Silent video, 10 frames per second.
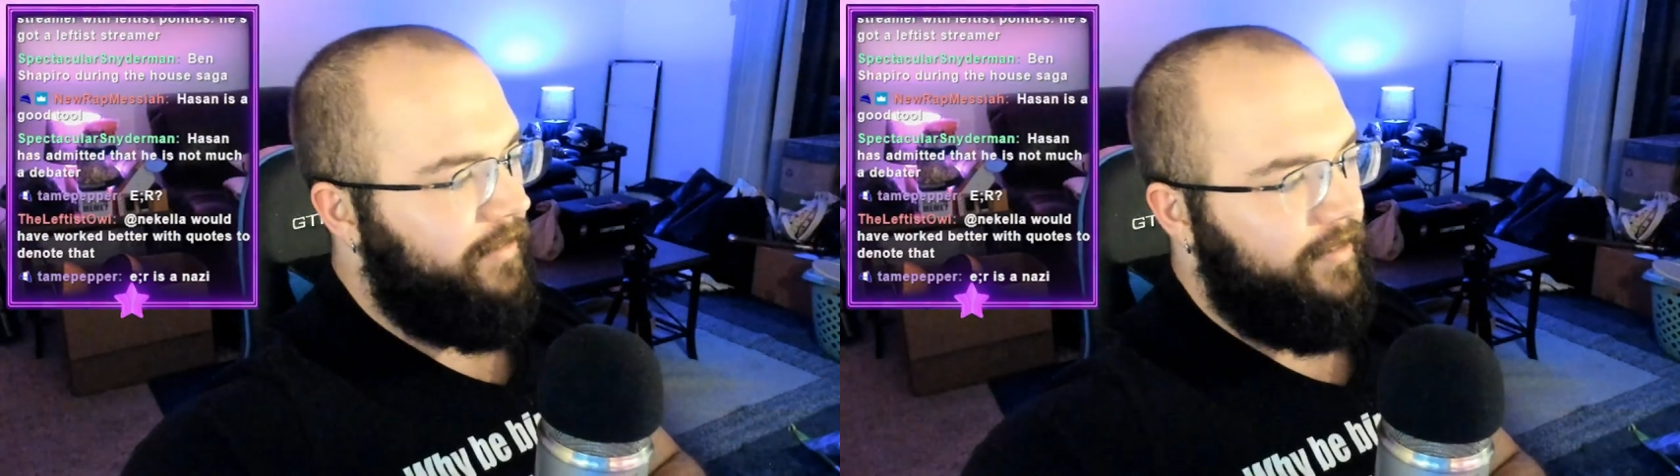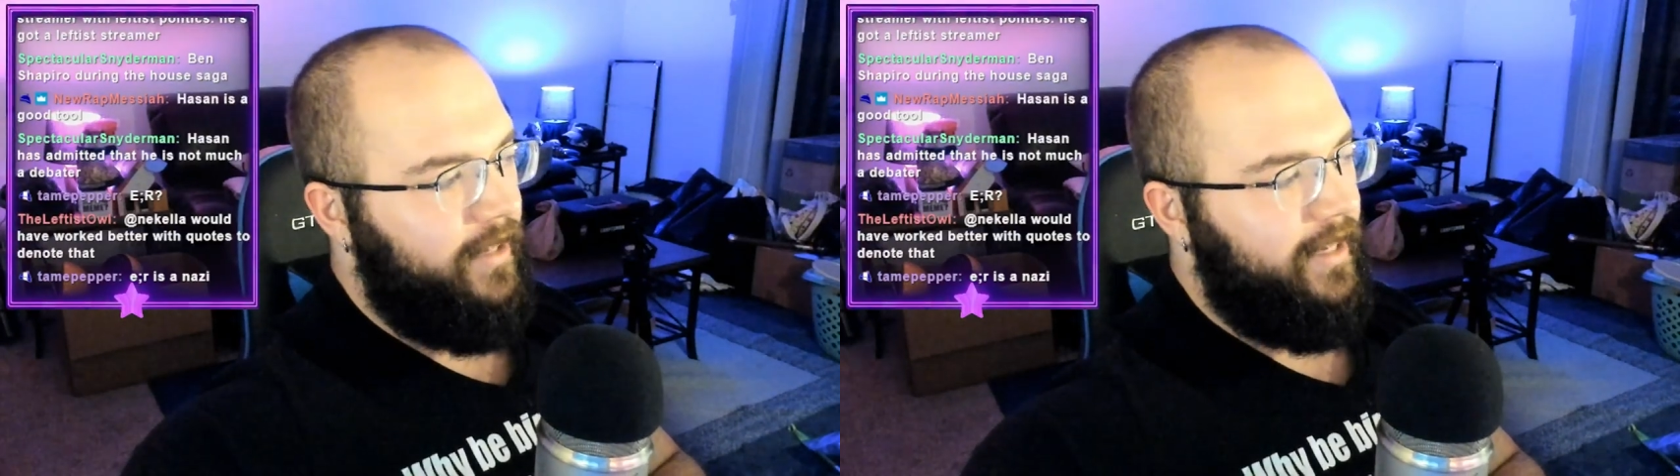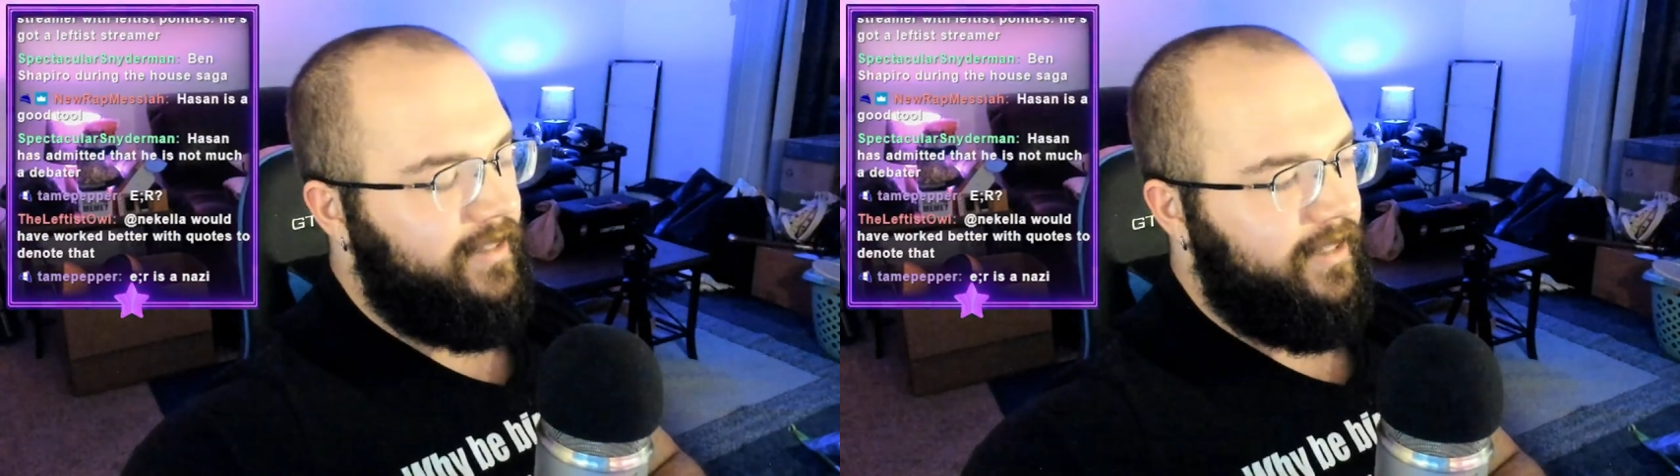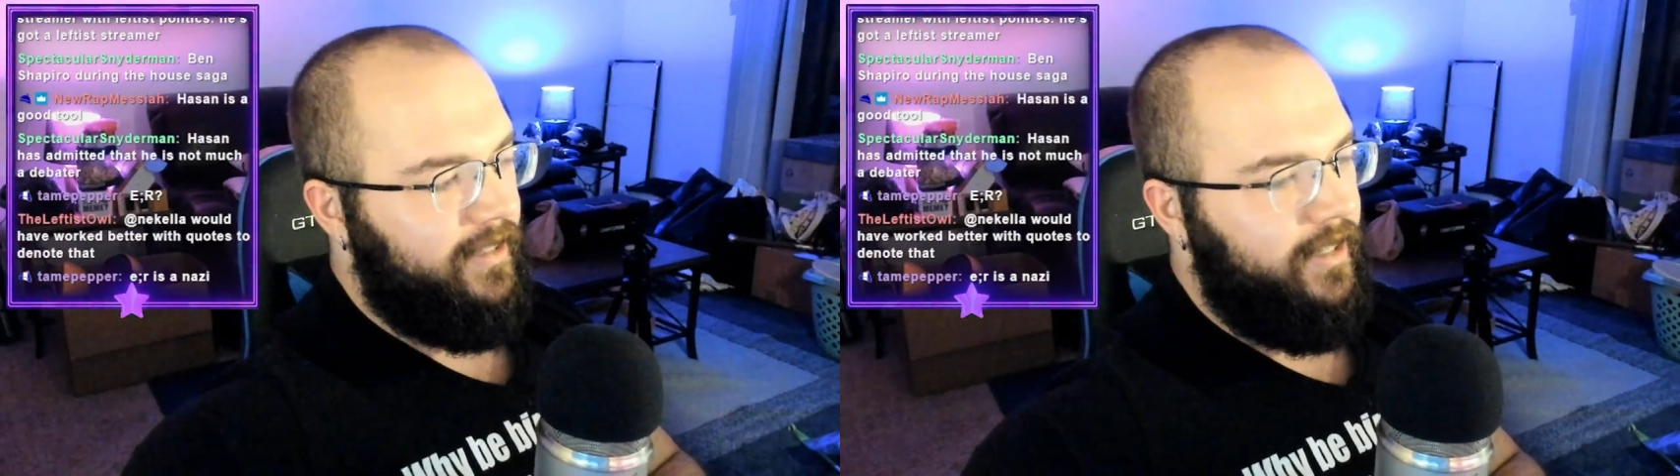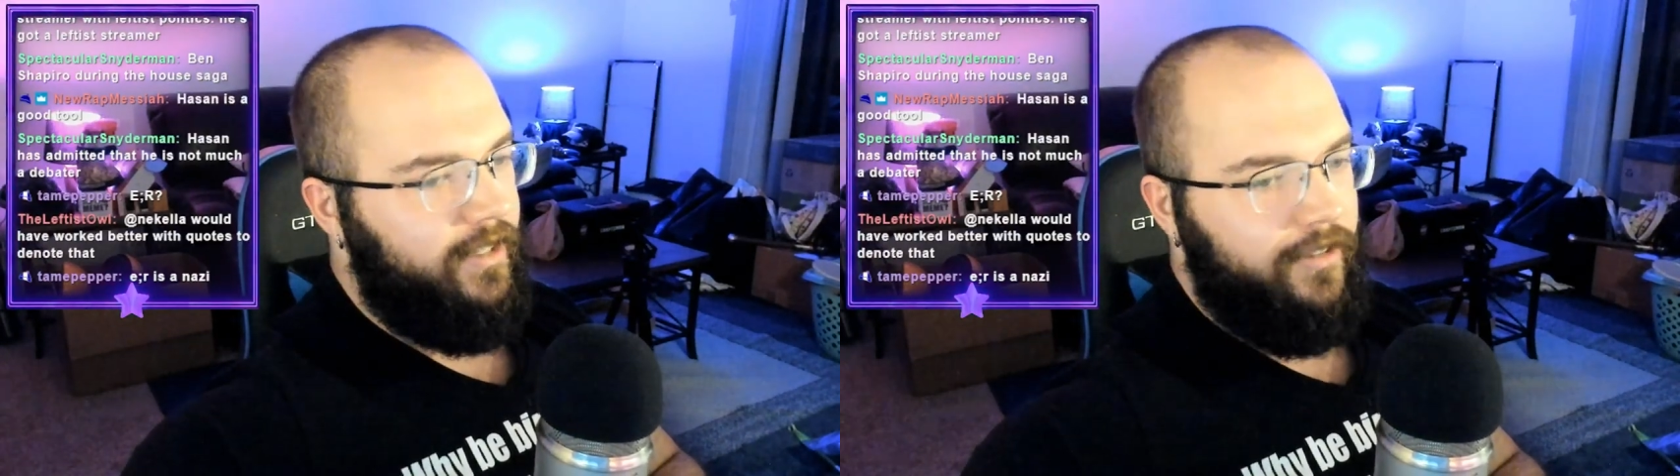15 and
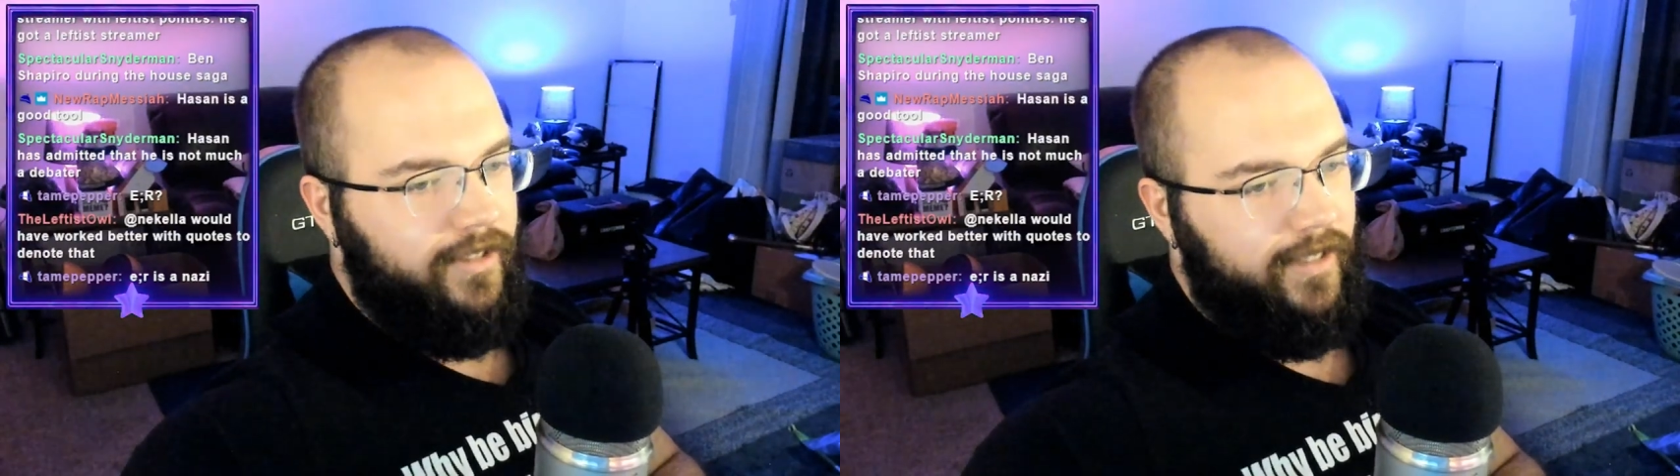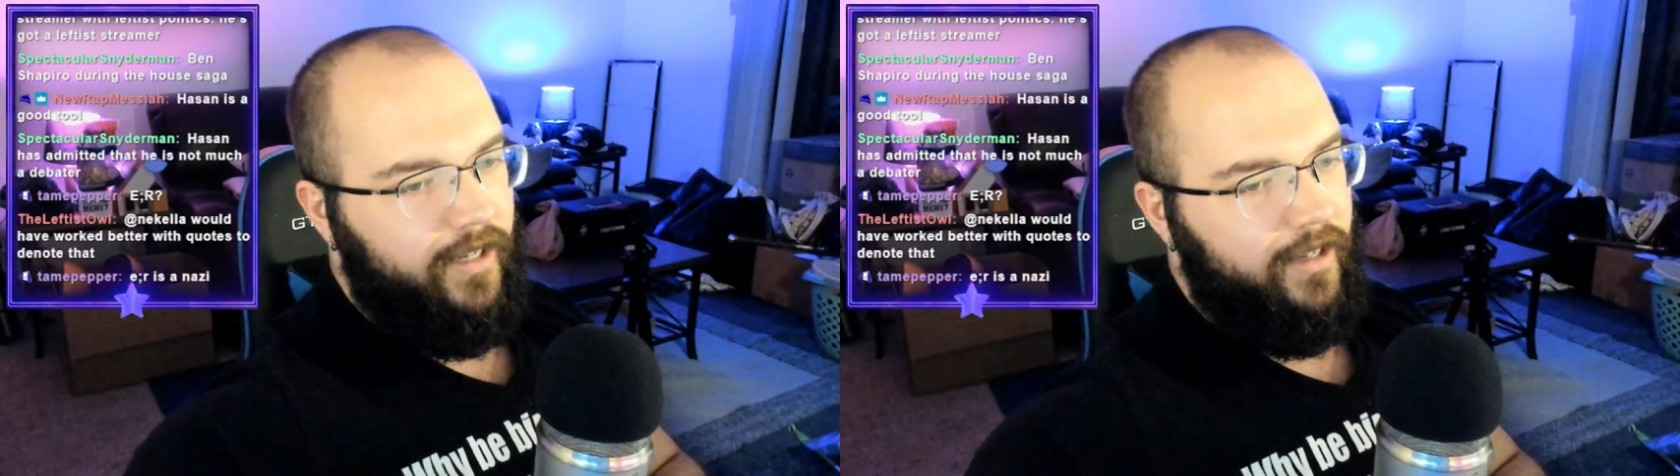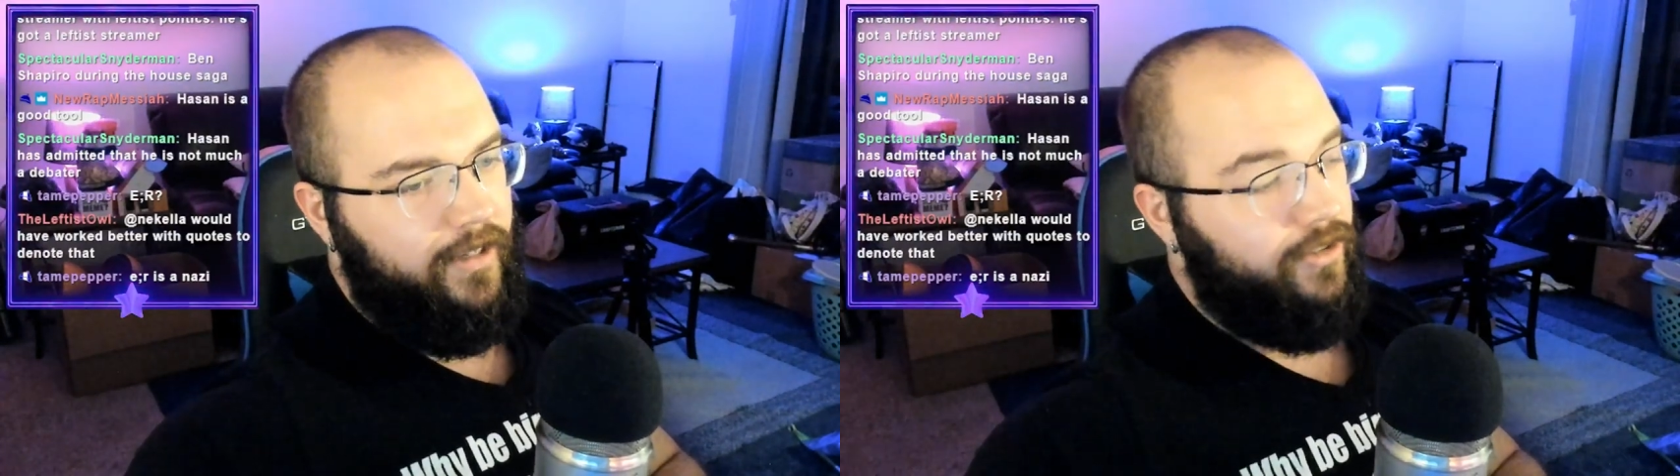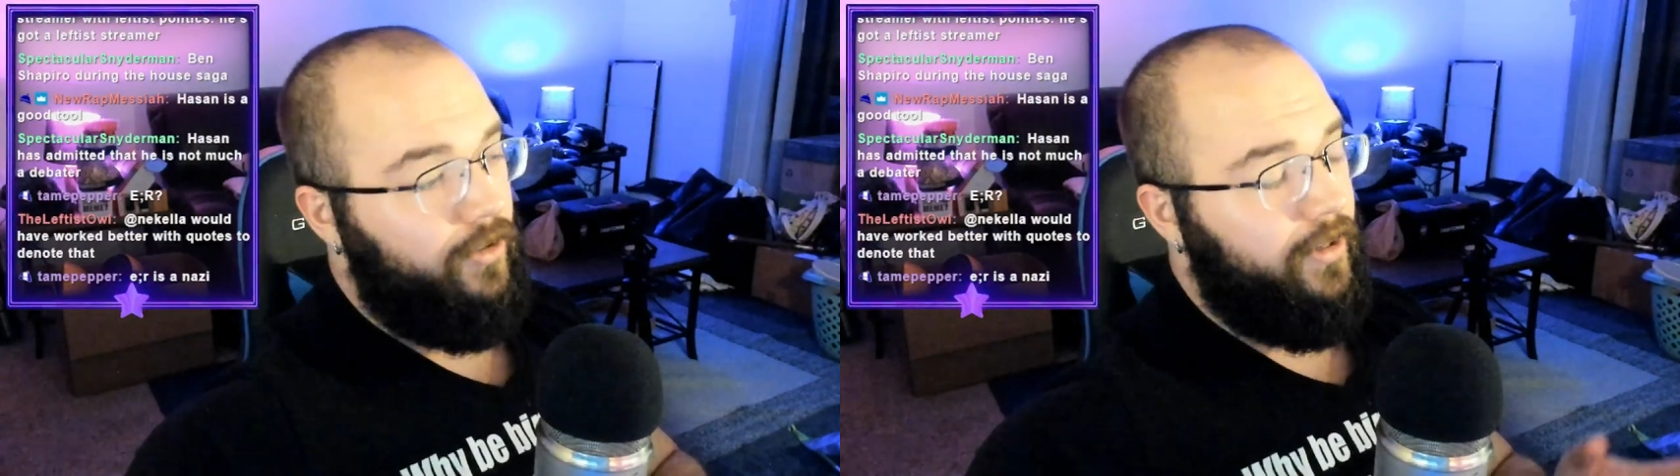16 year old TikTokers